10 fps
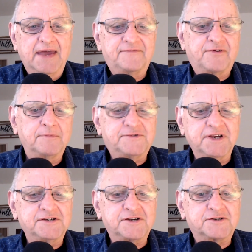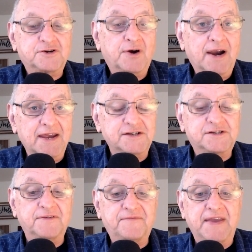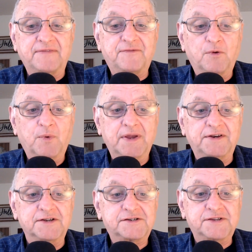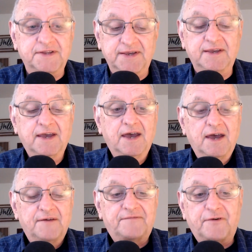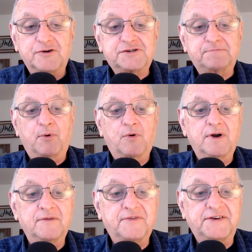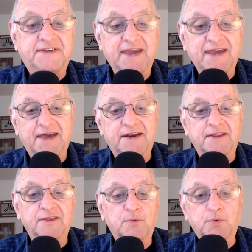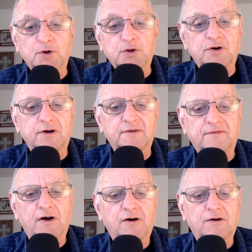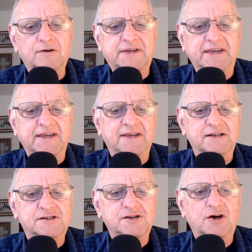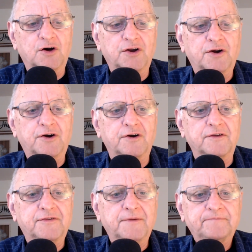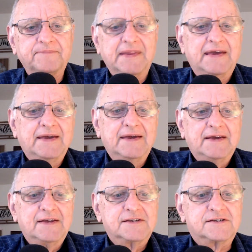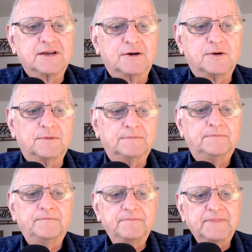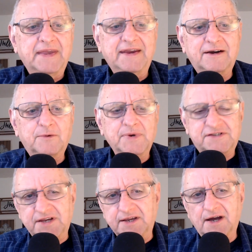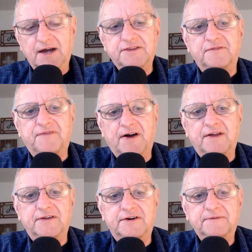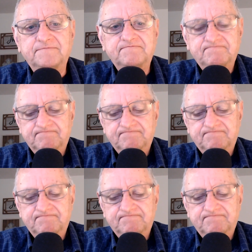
and from Jesus Christ, the faithful witness, the firstborn of the dead and the ruler of all kings on earth. So here we see God the Father,